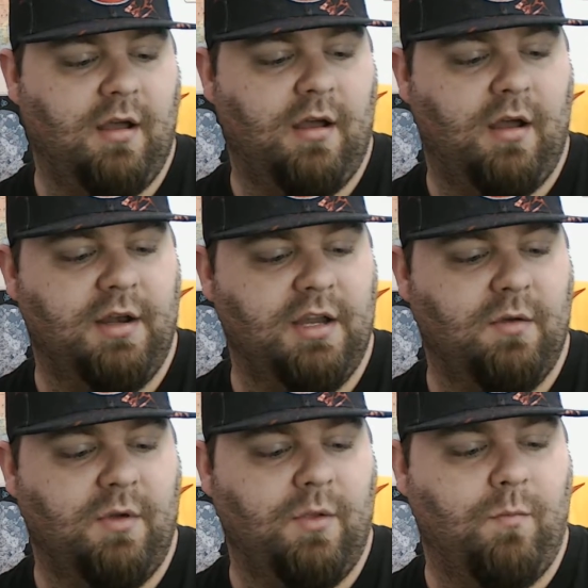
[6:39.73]

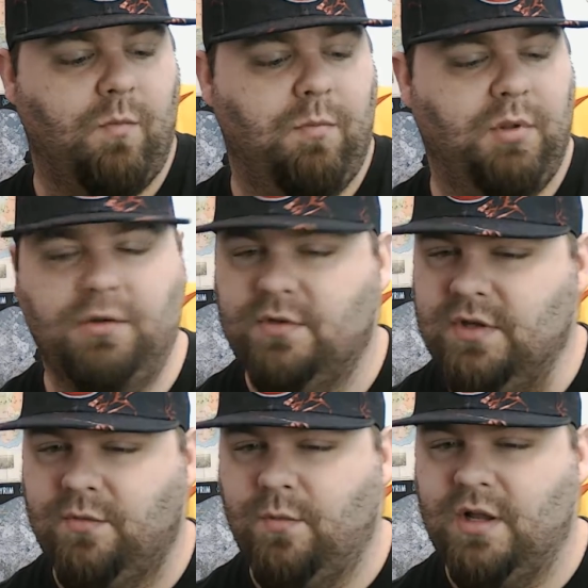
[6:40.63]
audio on the
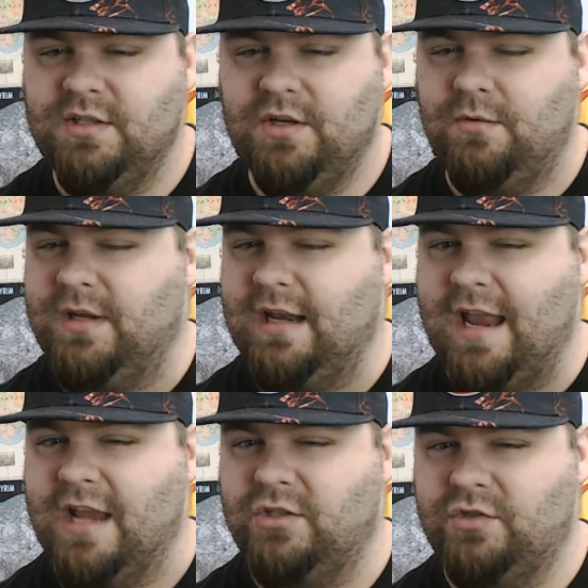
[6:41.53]
Bluetooth ones, you don't get
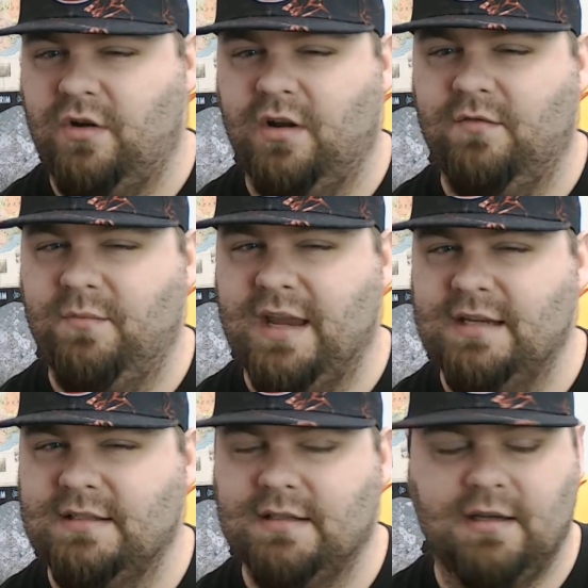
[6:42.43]
as strong of
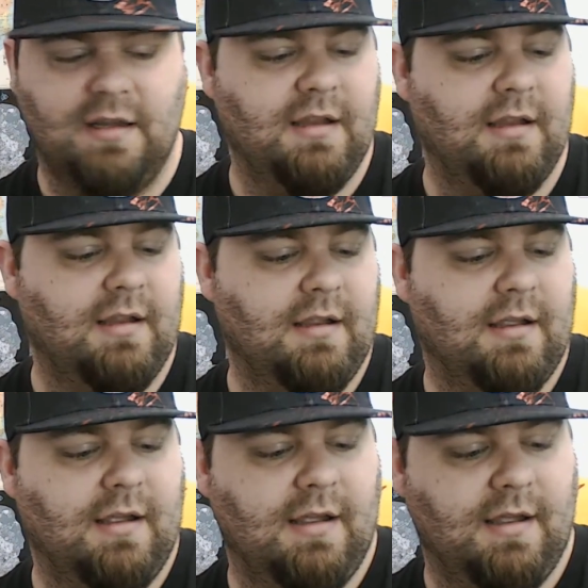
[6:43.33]
bass.
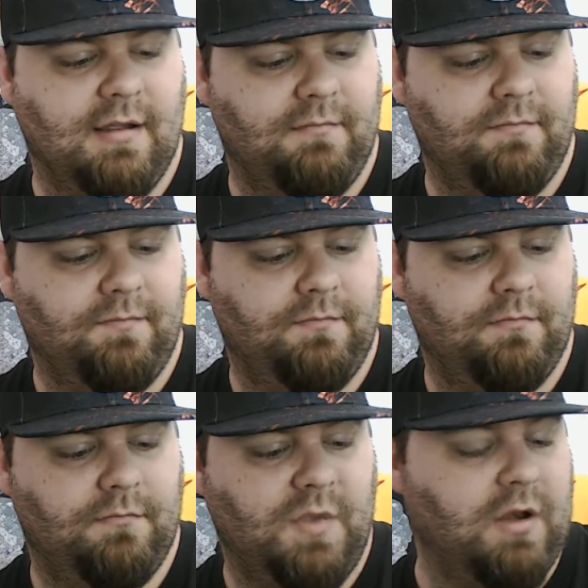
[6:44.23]

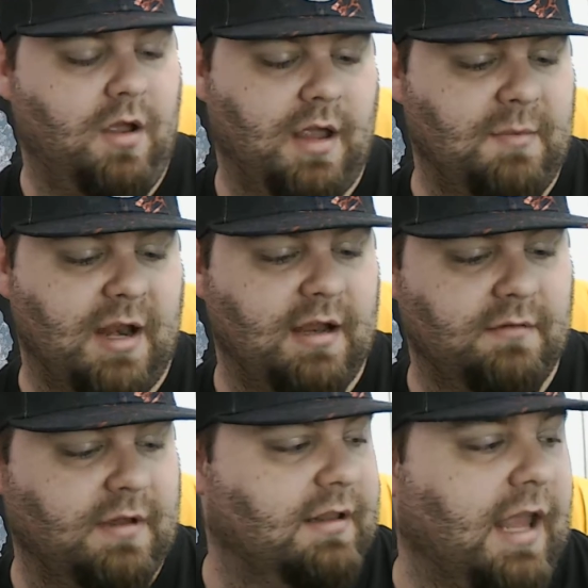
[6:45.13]
But no, I mean, I
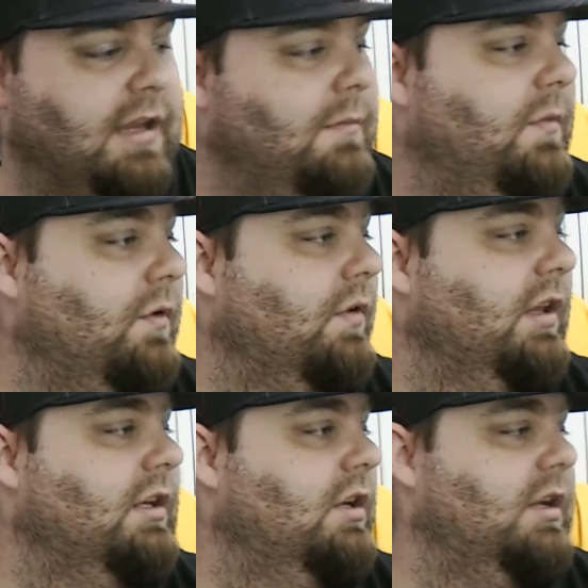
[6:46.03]
like them. They're
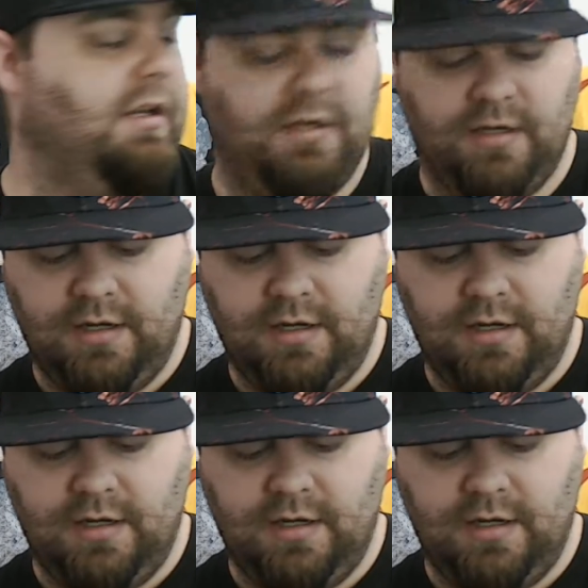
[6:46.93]
really good.